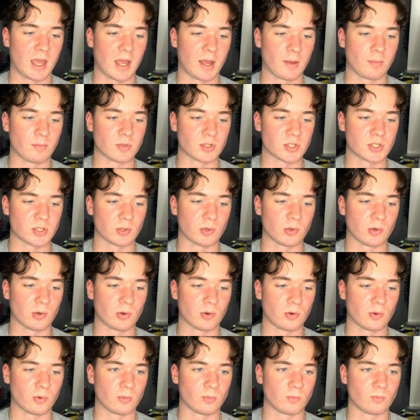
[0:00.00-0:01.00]

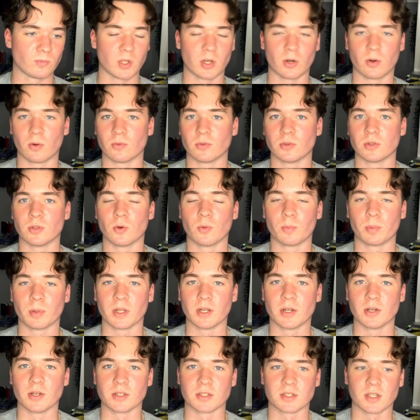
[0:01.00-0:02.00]
so no
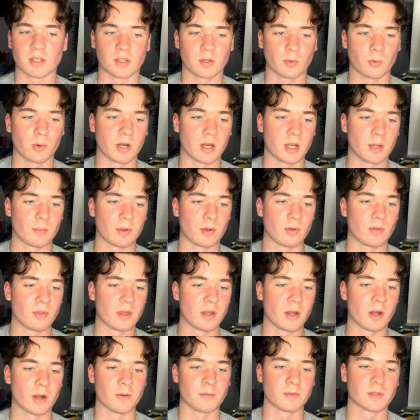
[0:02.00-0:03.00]
players to worry about
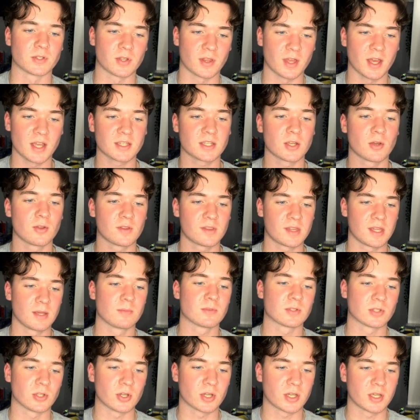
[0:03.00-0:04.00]
there. So that's how the
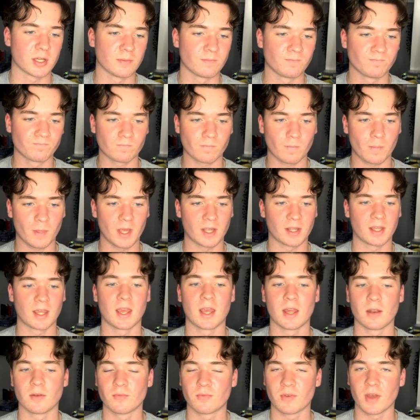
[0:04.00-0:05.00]
team's looking.
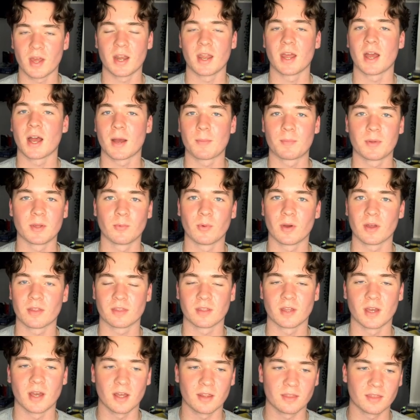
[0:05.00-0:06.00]
Again, very happy with
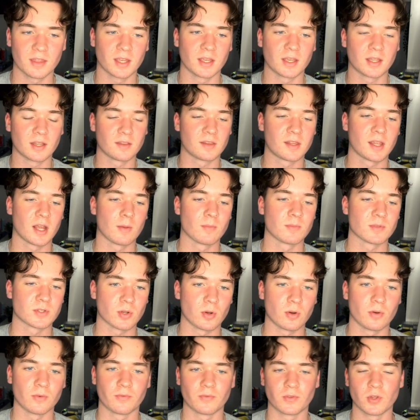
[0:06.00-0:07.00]
it. I think in terms
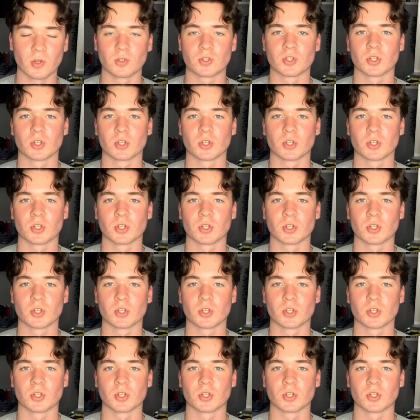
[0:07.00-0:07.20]
of future